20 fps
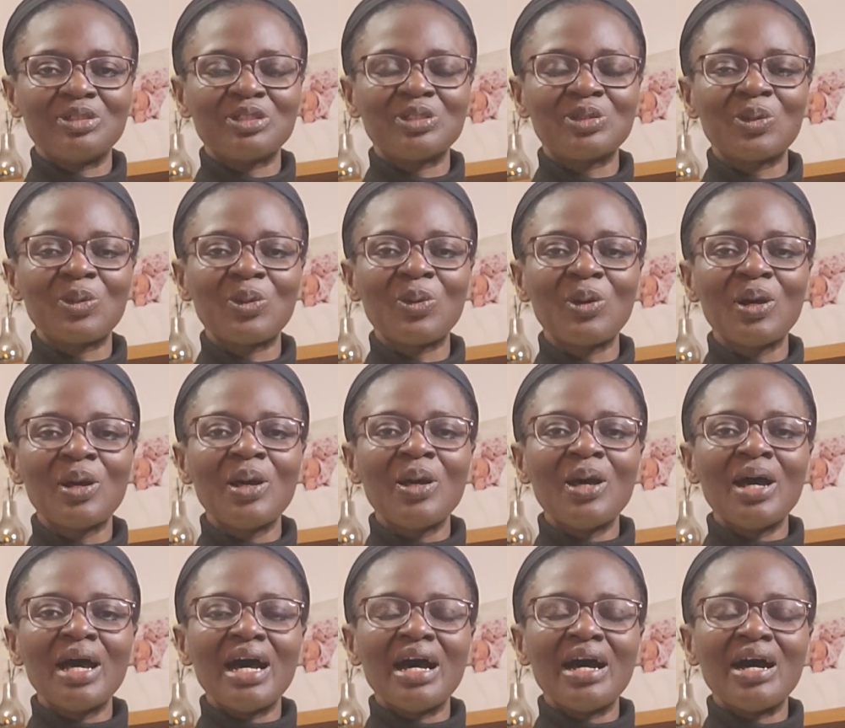So
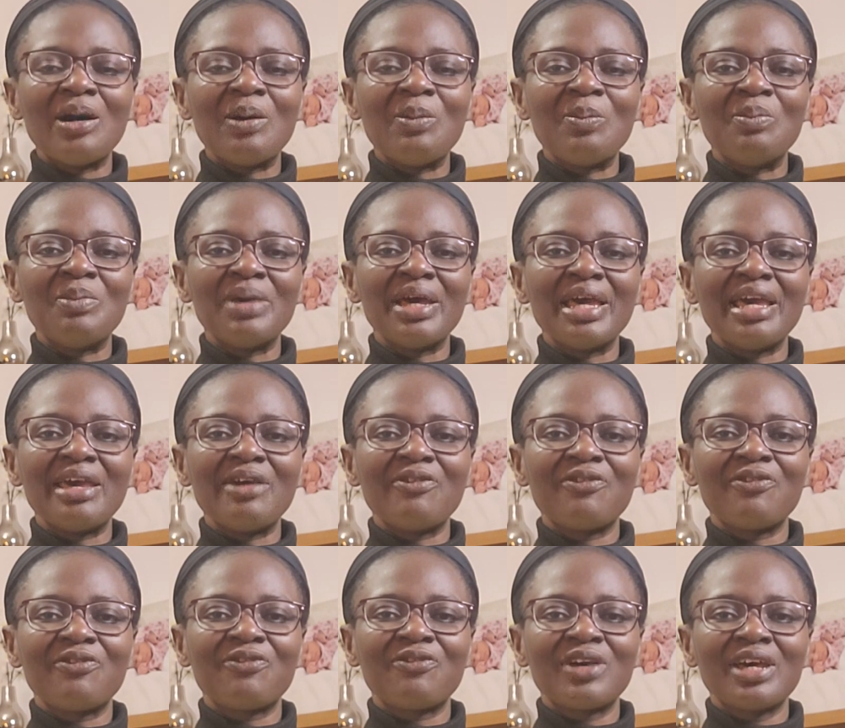
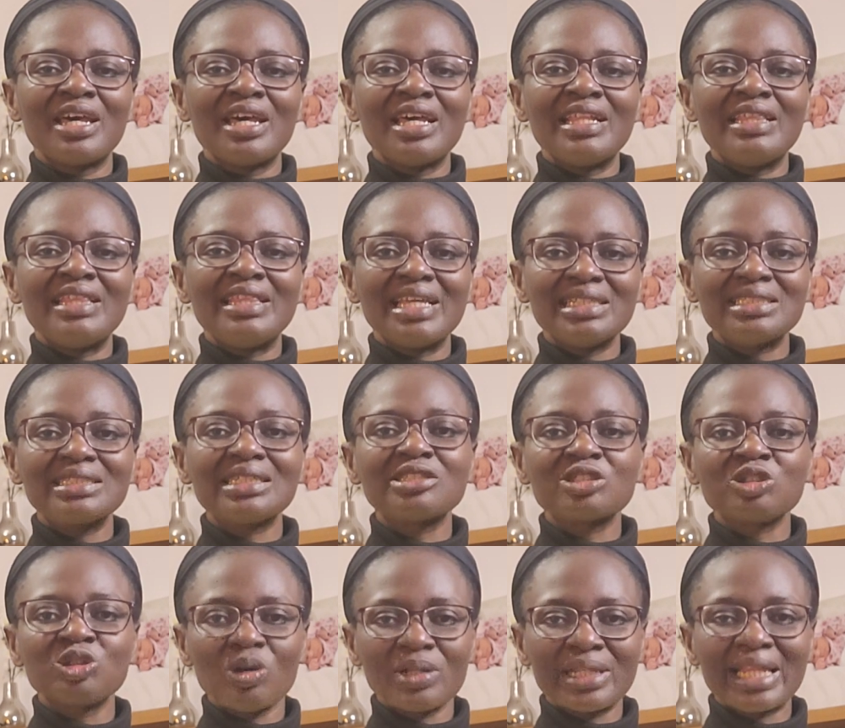if this
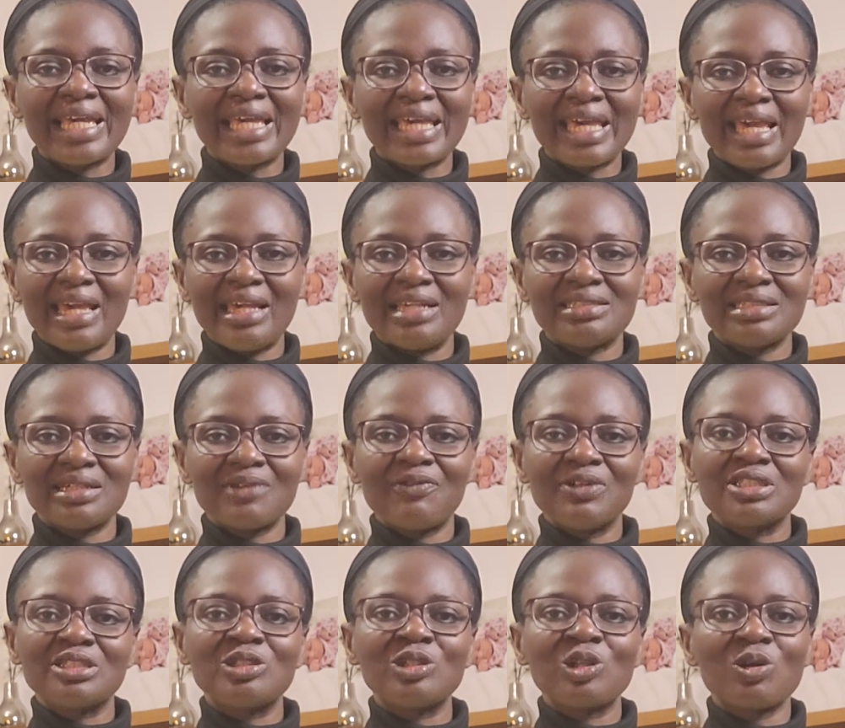is not the case, if
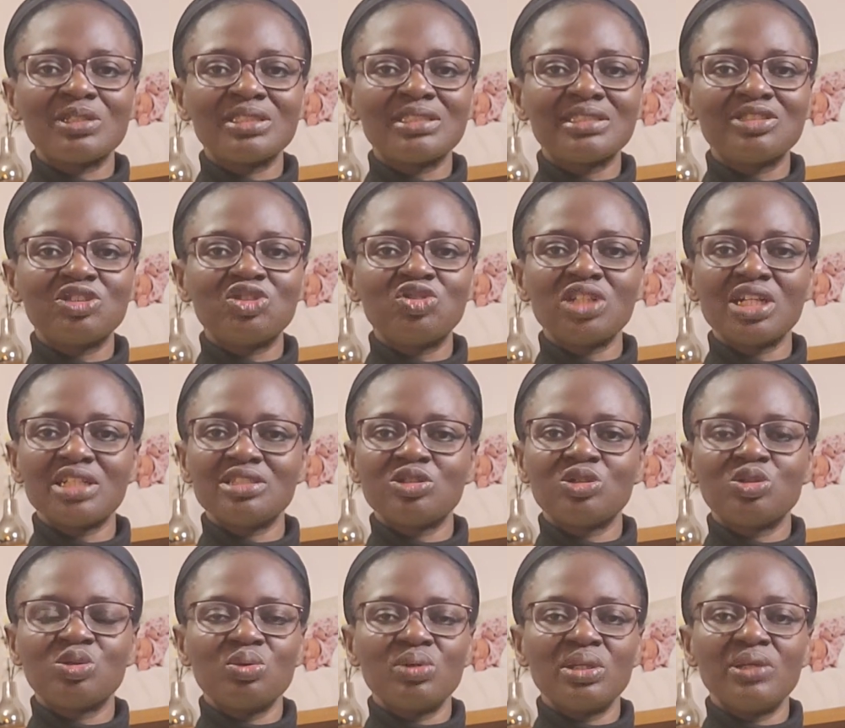it's not
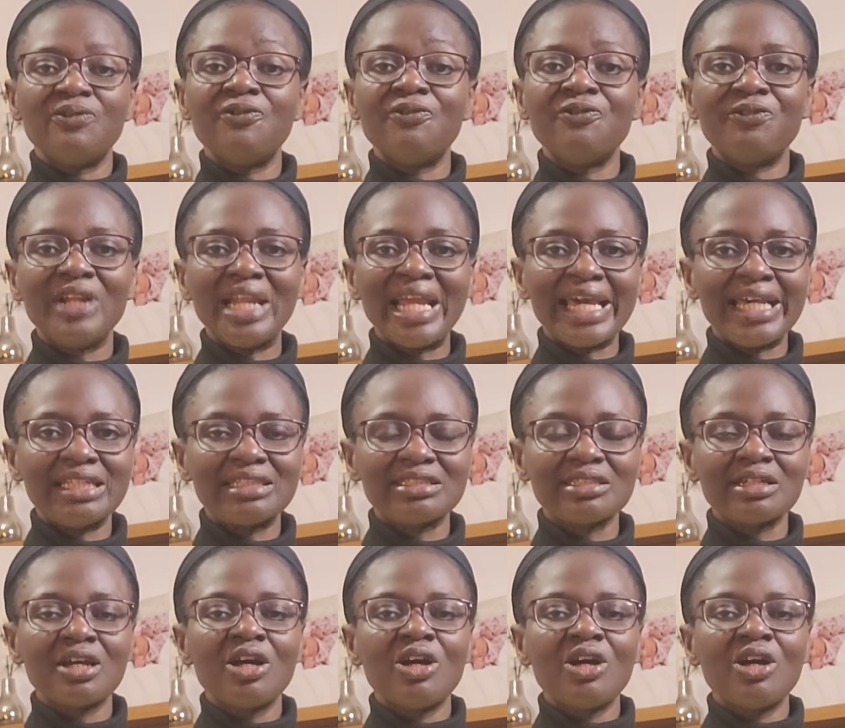just to inflate